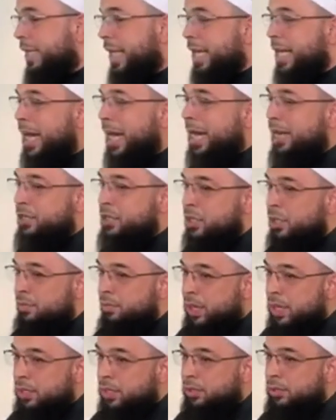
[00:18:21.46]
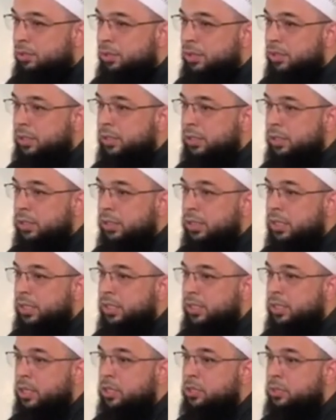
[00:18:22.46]
that our tawakkul and
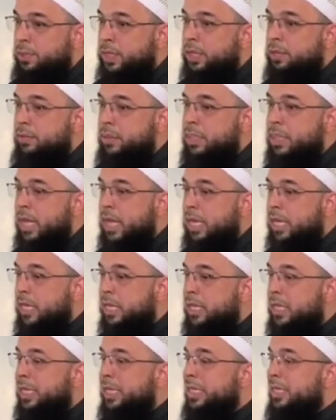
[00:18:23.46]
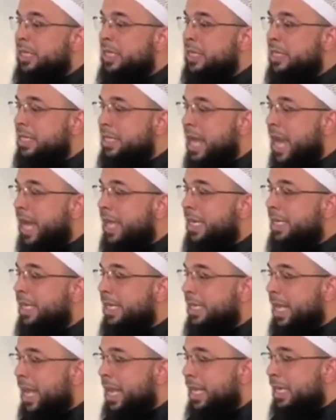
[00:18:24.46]
Allah subhanahu wa ta'ala does not
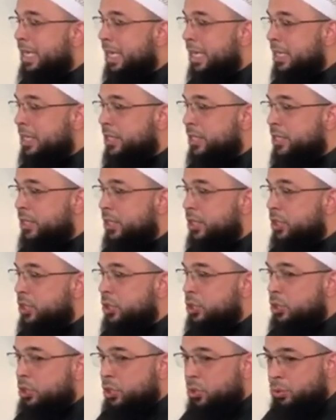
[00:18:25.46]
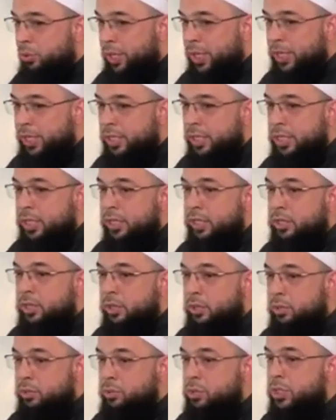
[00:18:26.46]
negate us doing
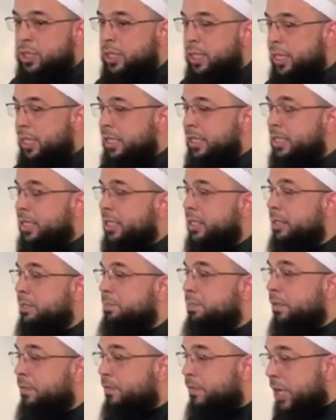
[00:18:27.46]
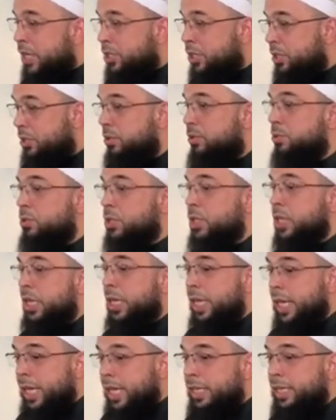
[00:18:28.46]
those things that the professionals
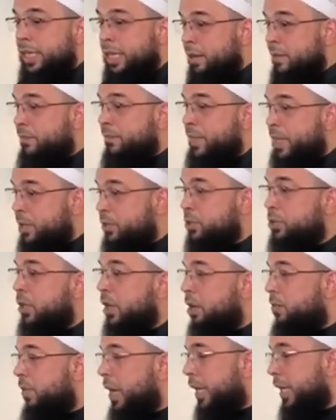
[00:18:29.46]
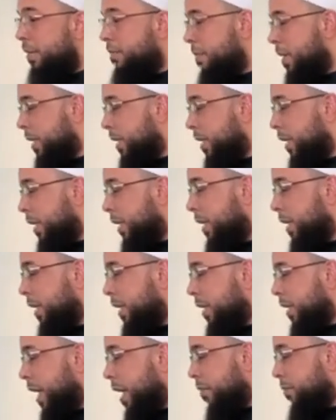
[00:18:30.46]
in their fields are recommending
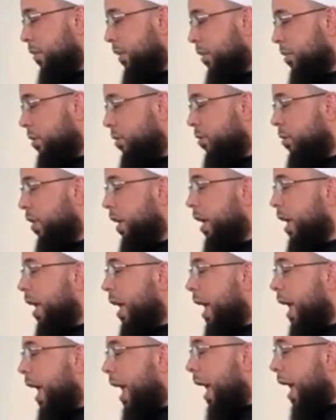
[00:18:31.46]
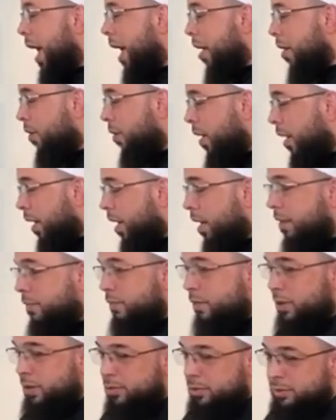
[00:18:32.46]
that we do.
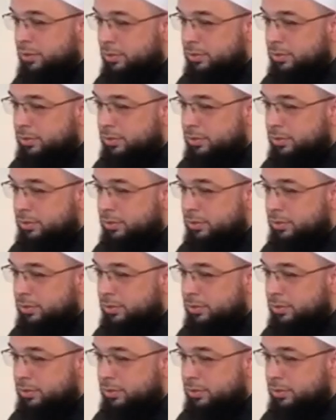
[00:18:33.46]
However,